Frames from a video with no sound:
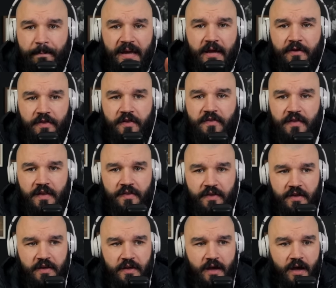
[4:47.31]
bigger than
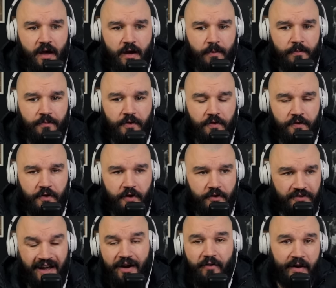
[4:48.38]
the
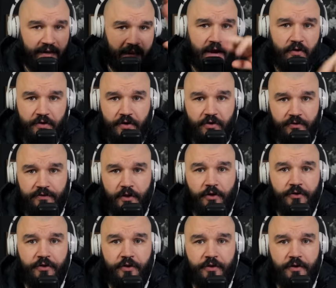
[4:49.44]
direct area of
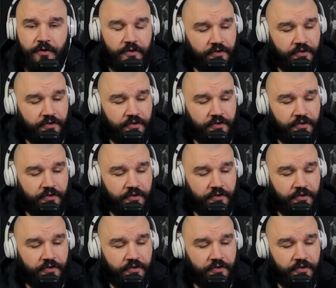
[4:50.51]
London.